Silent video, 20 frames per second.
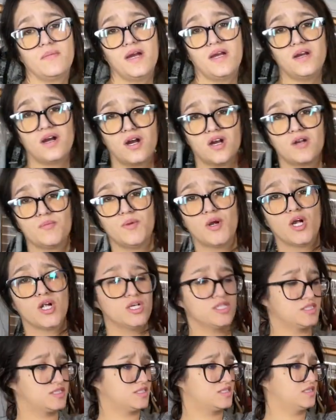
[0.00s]
my arm
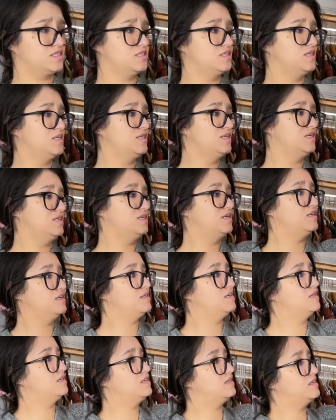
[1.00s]
hurts.
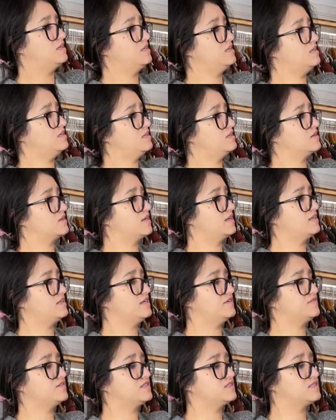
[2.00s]
Oh, okay,
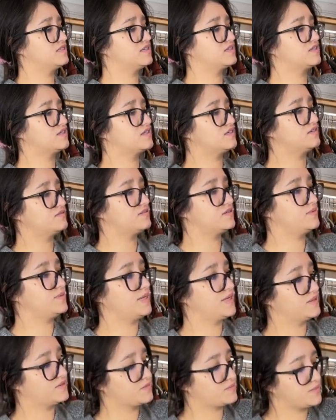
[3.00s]
left to center from
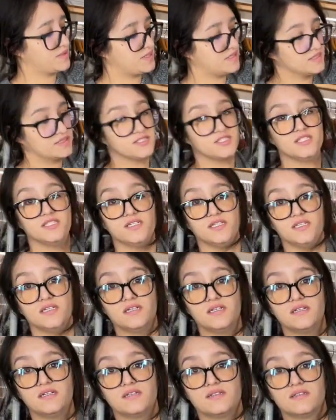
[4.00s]

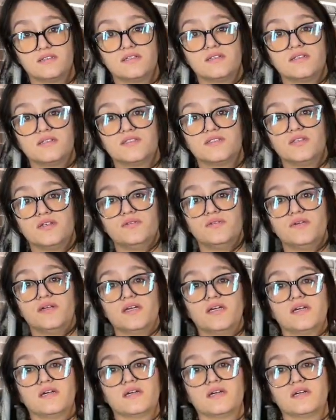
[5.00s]
Anthropologie. Little
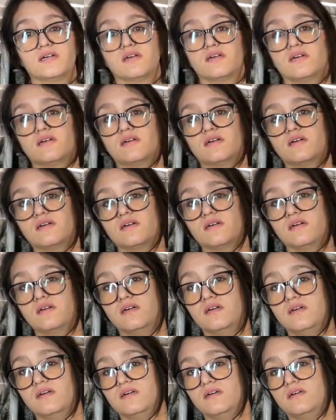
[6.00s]
tunic
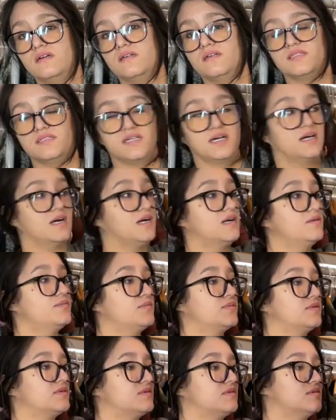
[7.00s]
top.
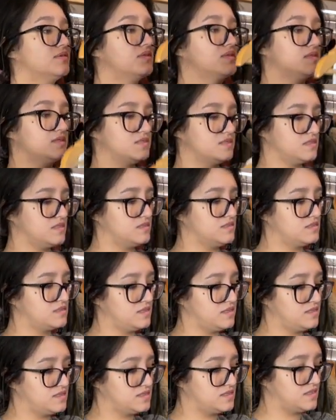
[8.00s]
This is
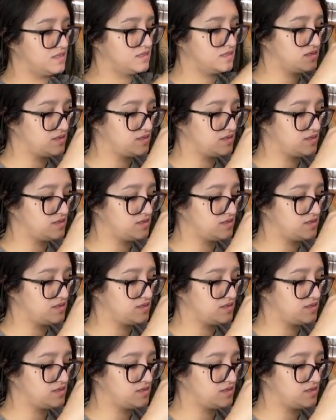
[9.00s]
a size